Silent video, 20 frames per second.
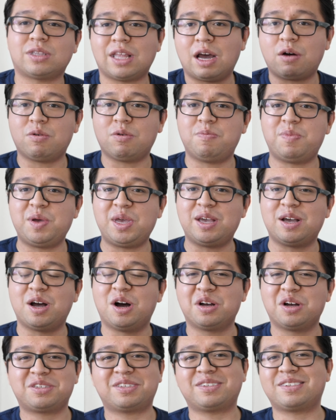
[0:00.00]
That would be
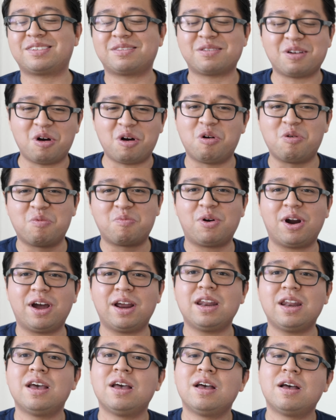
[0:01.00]
a home
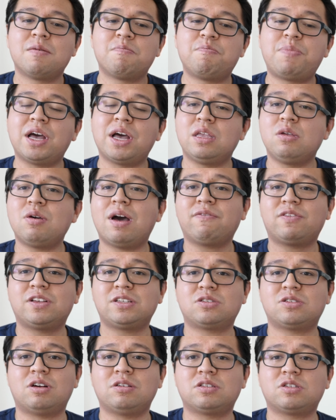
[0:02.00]
run, but you have to
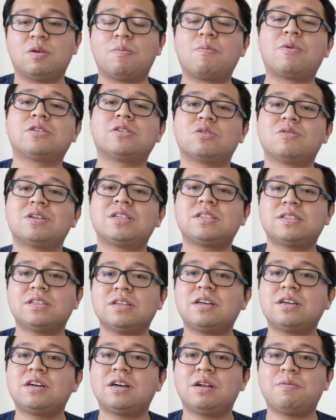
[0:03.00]
start somewhere. So this is a
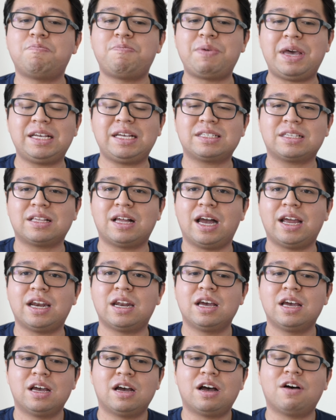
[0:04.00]
good
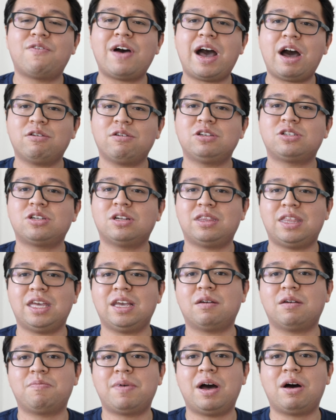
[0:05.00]
baseline of how you should
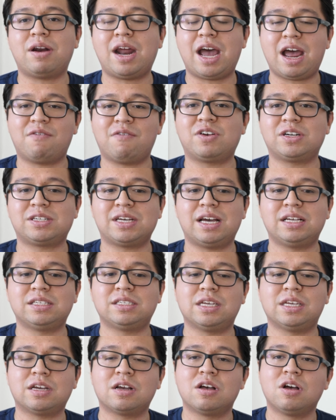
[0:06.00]
think about
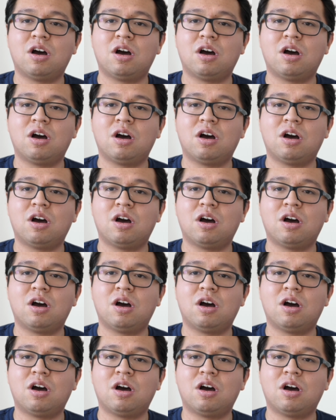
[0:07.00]
advertising